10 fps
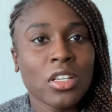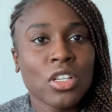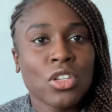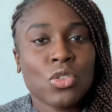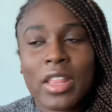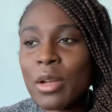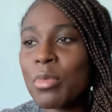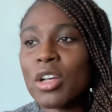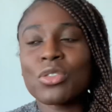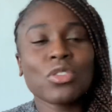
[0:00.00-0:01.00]
So that
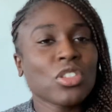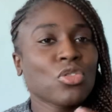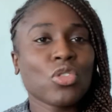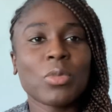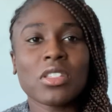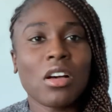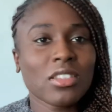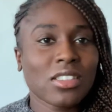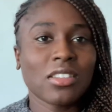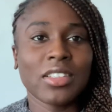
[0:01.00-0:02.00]
imposter syndrome is
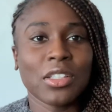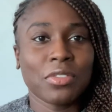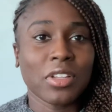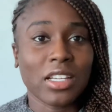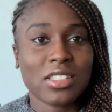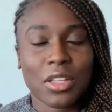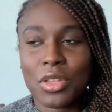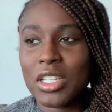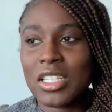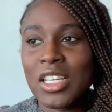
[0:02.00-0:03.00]
constantly in flux. I
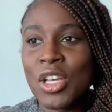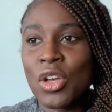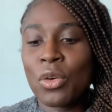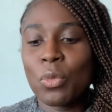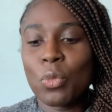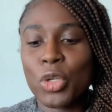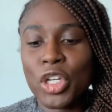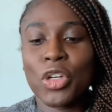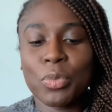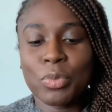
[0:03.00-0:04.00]
think we're
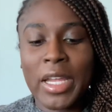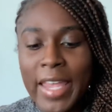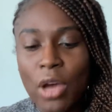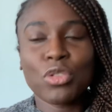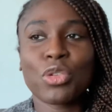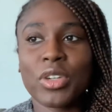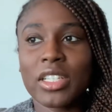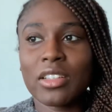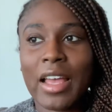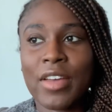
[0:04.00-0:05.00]
gonna encounter
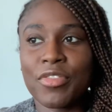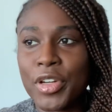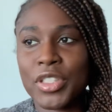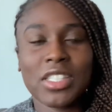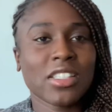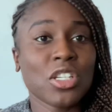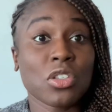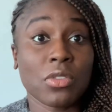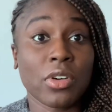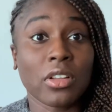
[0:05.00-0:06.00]
it at various stages
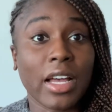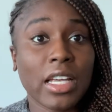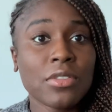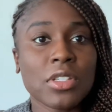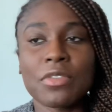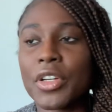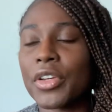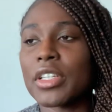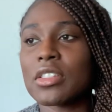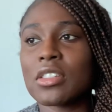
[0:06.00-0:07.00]
of our lives in
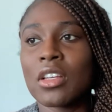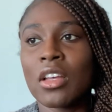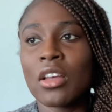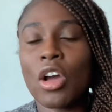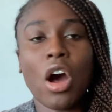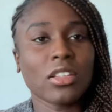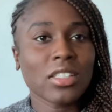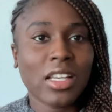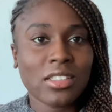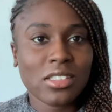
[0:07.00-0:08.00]
various
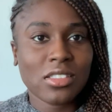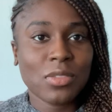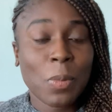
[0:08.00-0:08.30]
contexts.